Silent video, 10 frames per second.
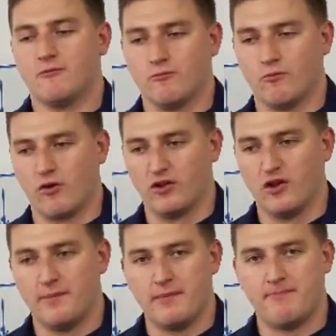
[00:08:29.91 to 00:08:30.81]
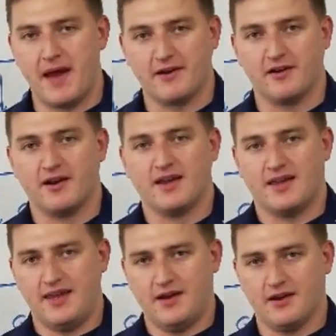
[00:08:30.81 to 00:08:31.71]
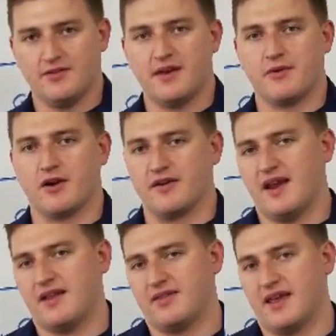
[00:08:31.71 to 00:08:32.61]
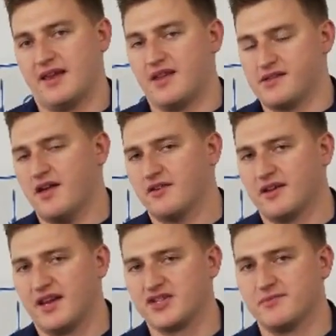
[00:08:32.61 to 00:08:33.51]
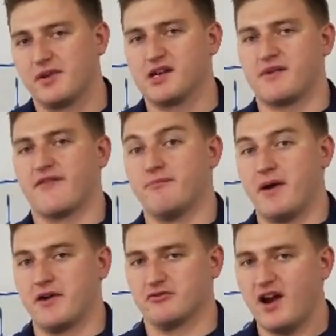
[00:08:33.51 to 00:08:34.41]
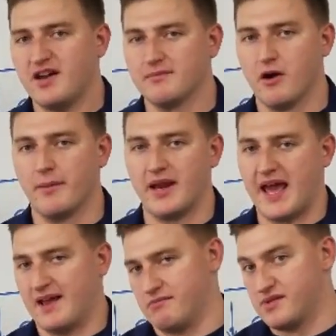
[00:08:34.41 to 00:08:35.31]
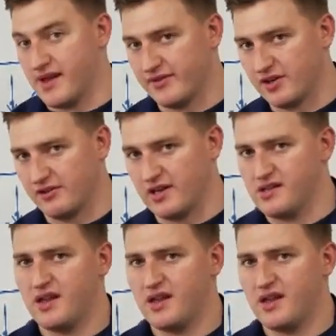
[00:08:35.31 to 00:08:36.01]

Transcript: we're a little bit better here than we are in this other condition because we have a better writing moment at 7 degrees.